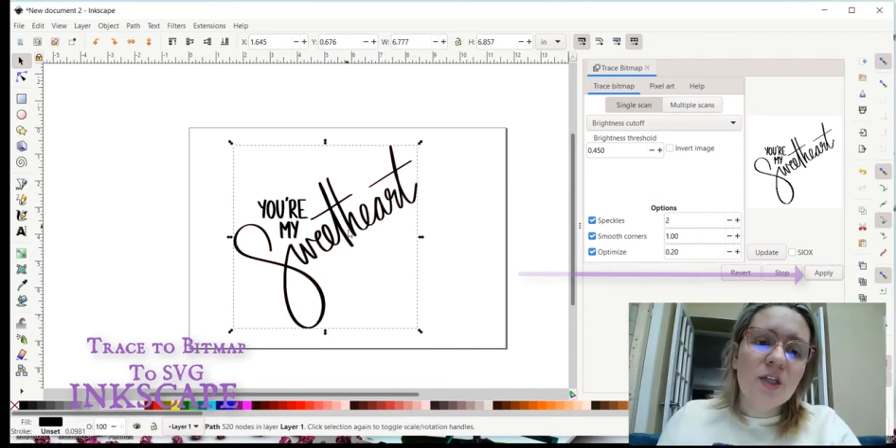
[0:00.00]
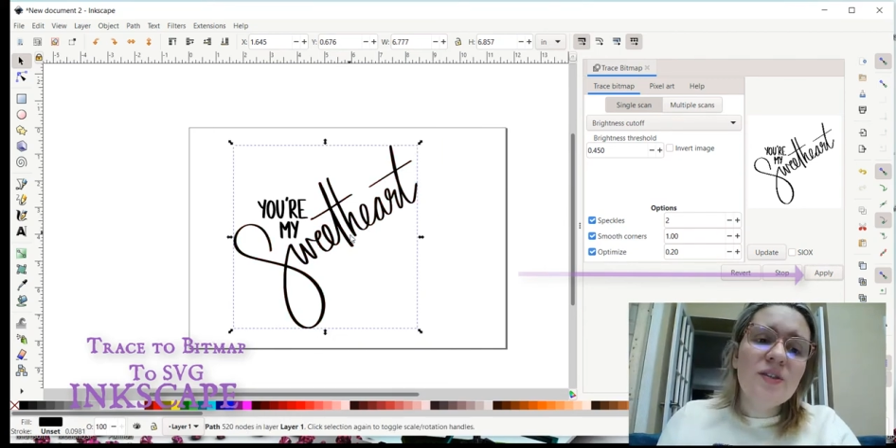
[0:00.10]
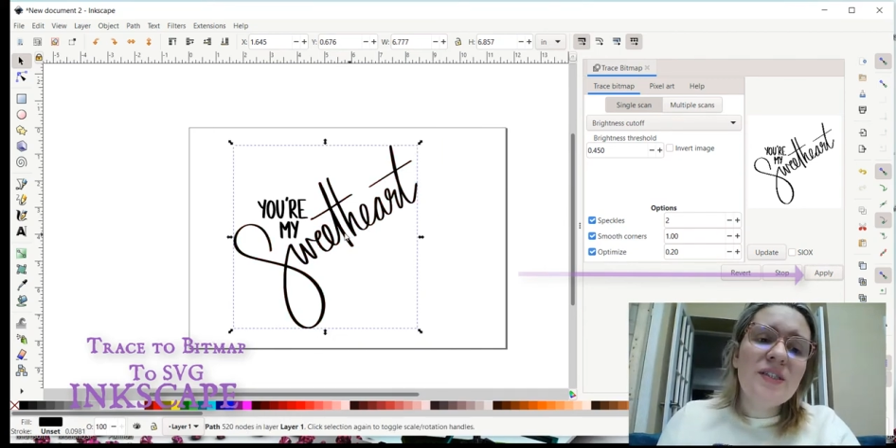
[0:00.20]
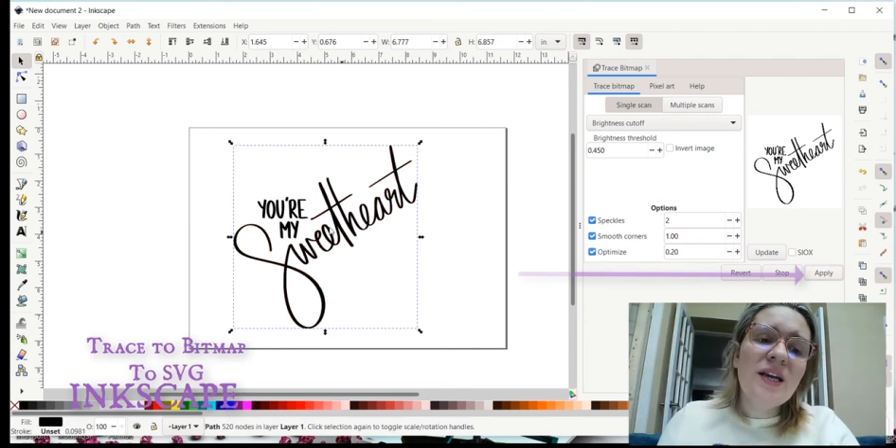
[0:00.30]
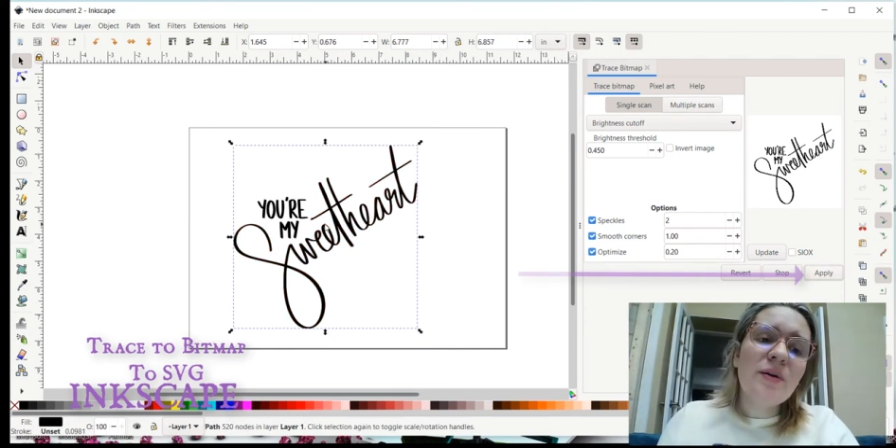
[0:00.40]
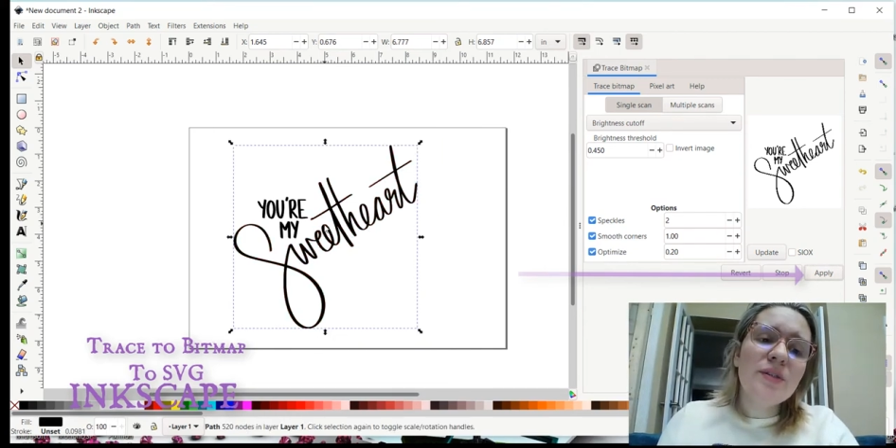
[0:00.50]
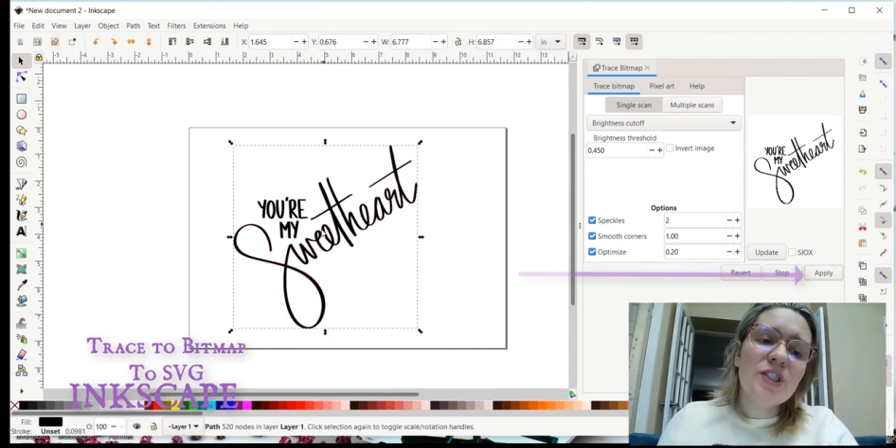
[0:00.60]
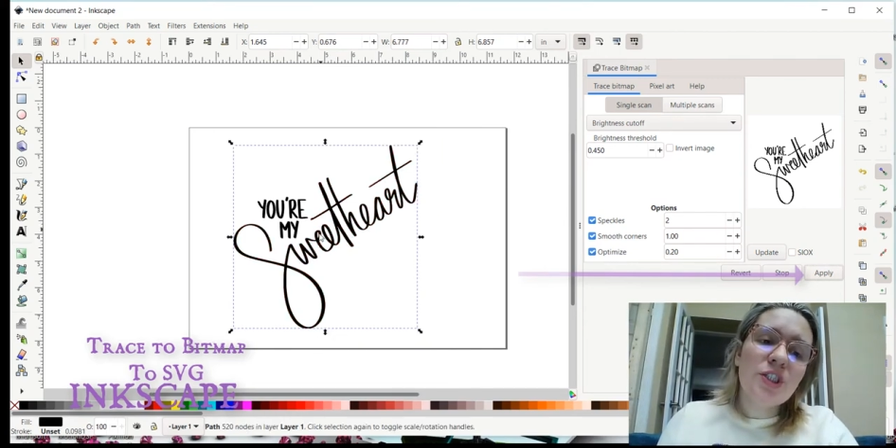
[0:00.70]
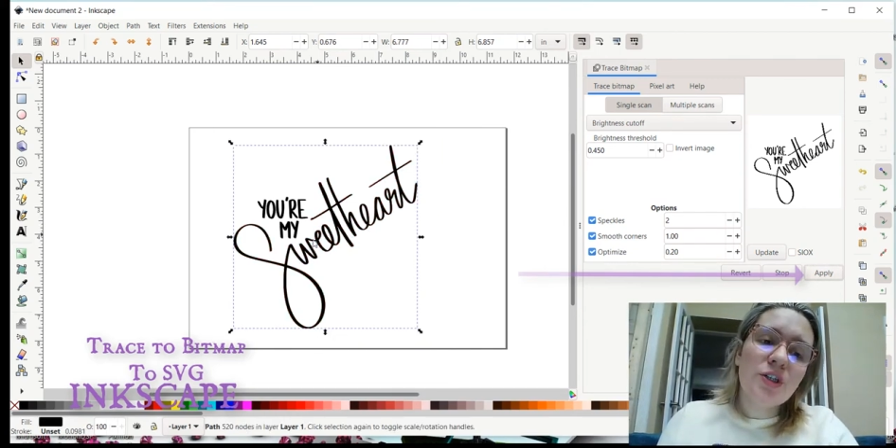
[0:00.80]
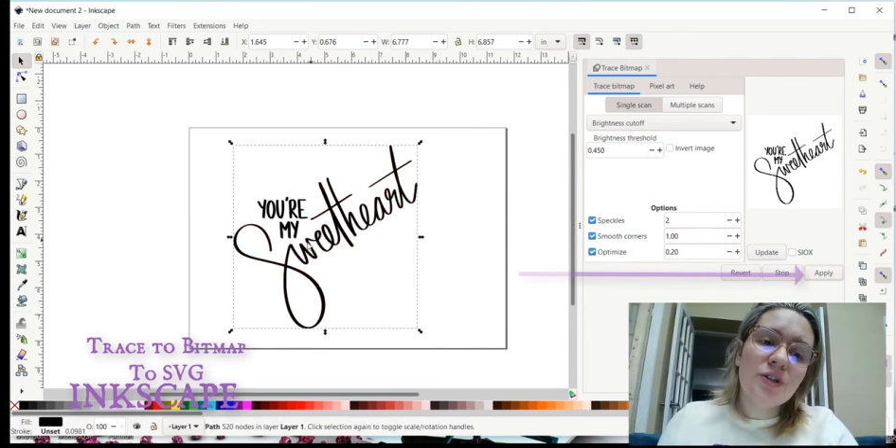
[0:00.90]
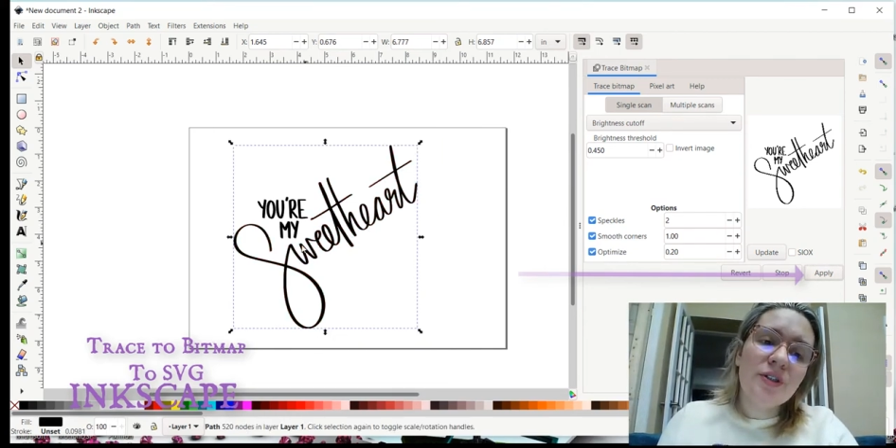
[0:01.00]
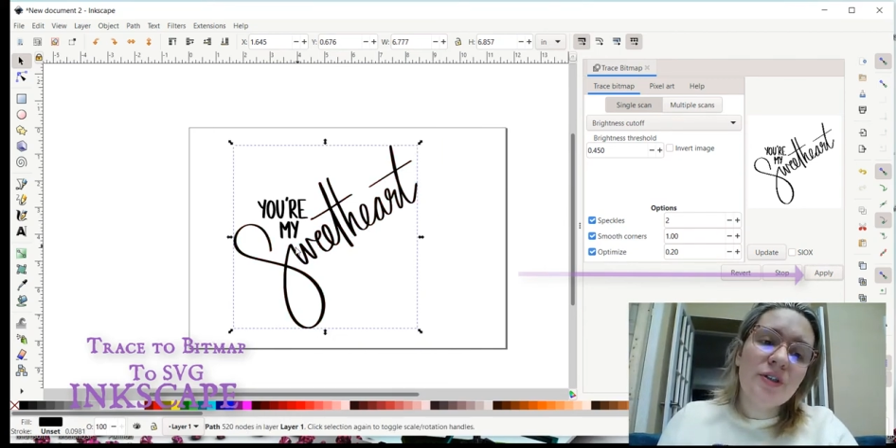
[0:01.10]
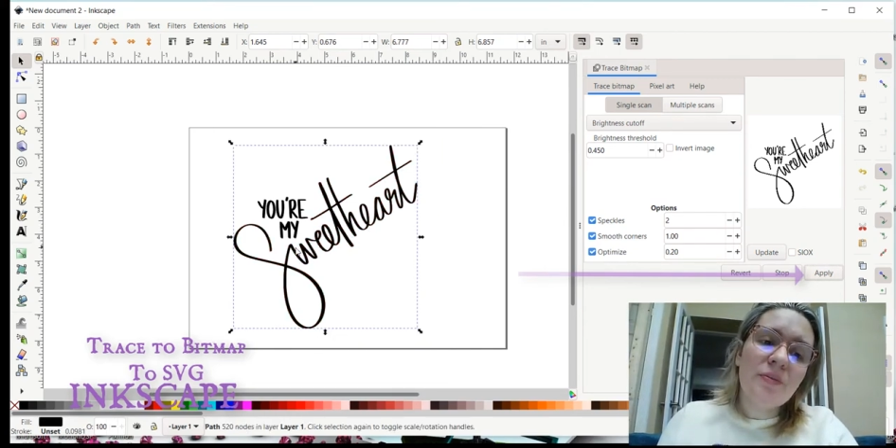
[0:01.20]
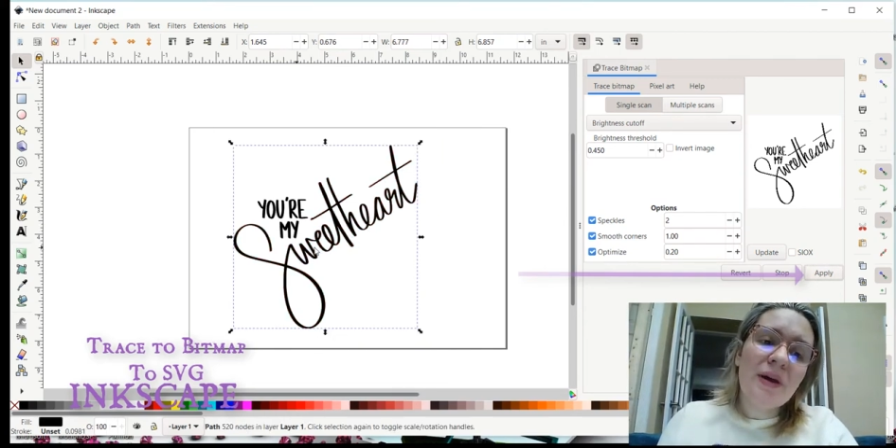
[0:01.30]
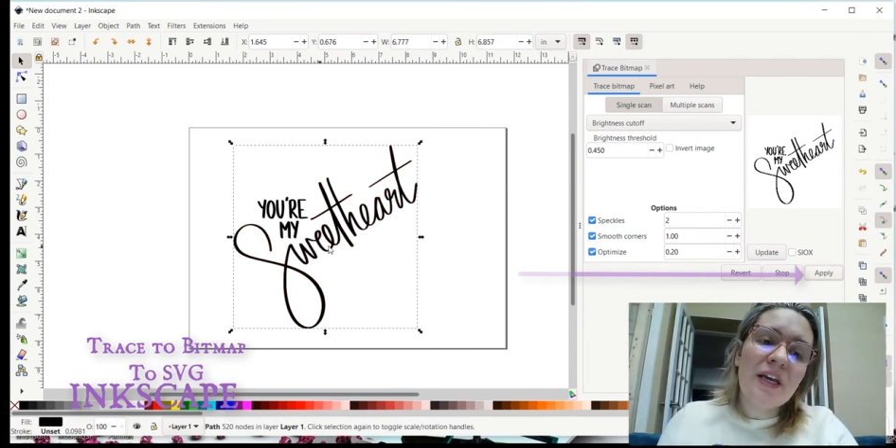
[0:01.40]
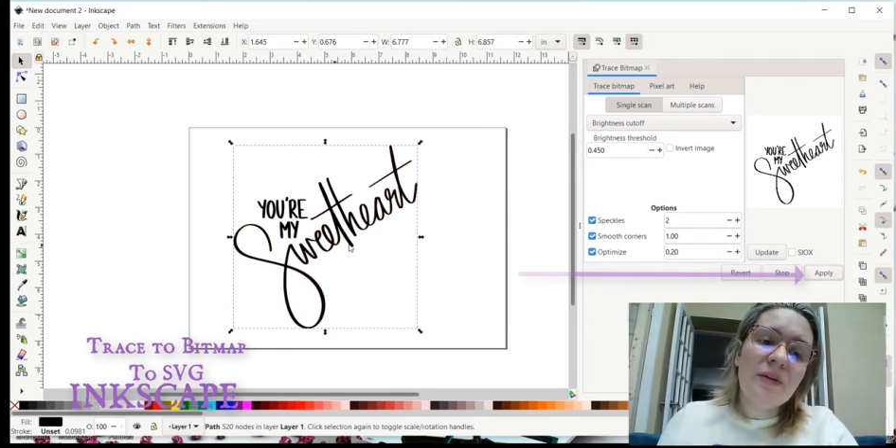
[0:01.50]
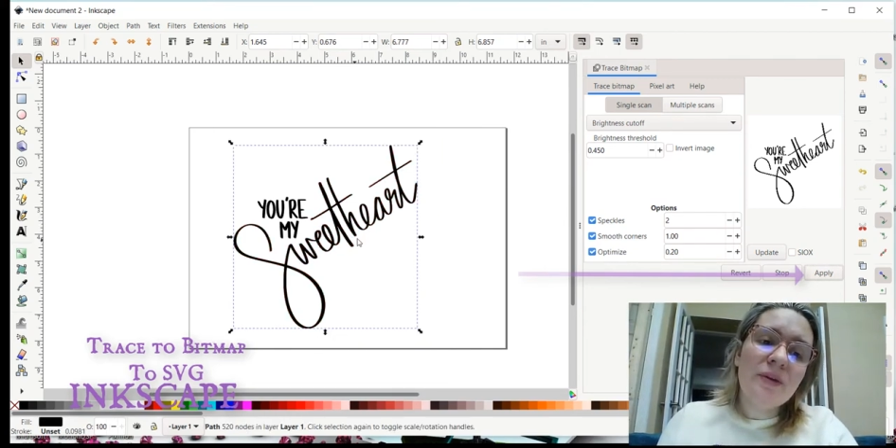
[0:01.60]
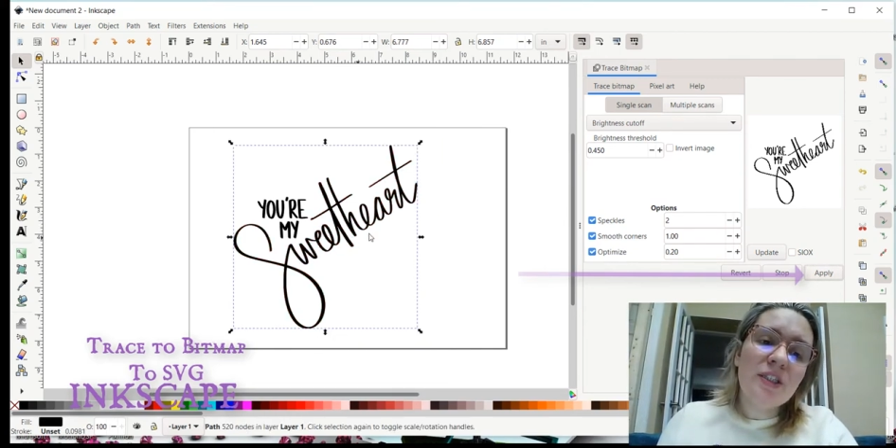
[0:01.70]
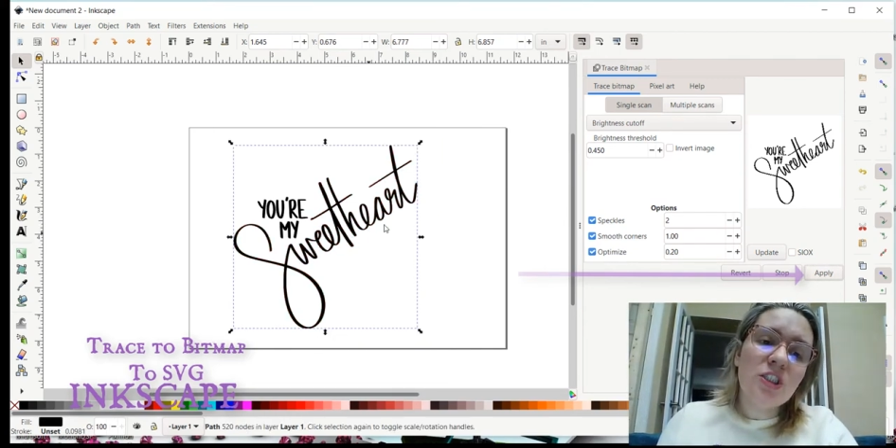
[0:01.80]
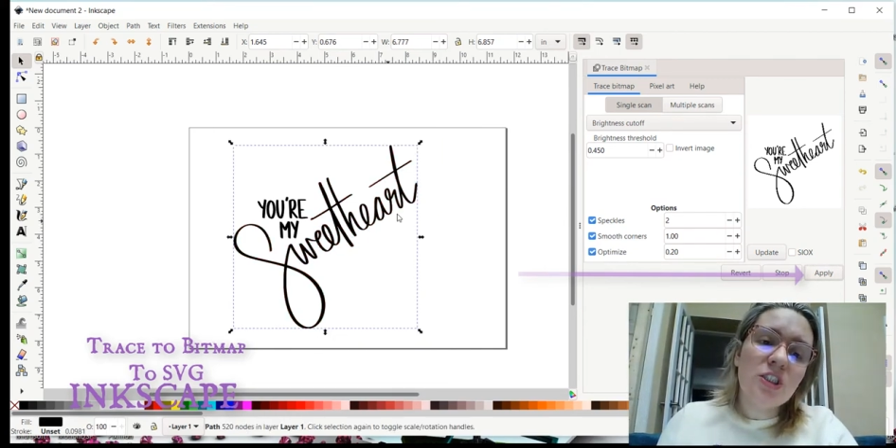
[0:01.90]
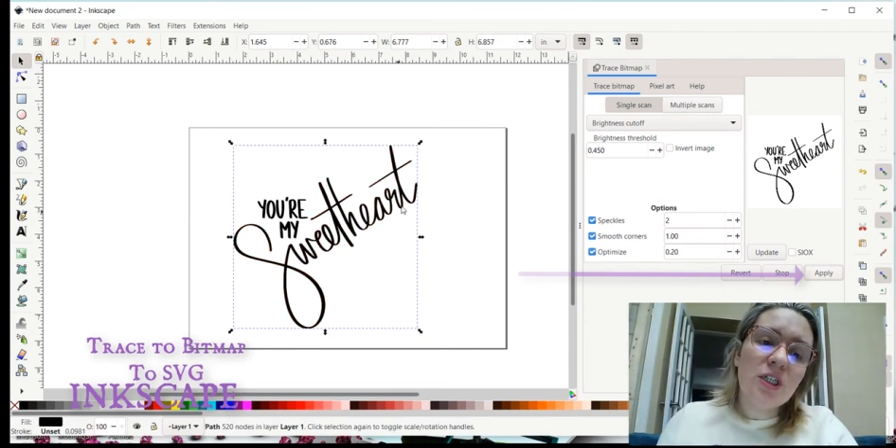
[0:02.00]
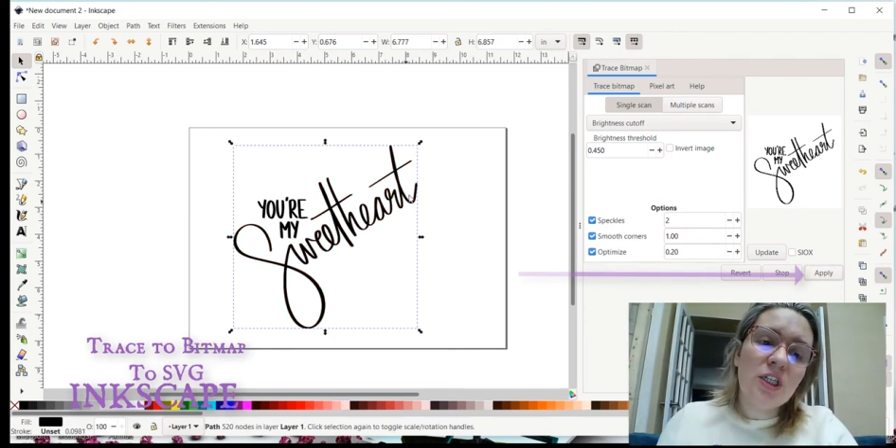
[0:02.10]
You see how it turned my image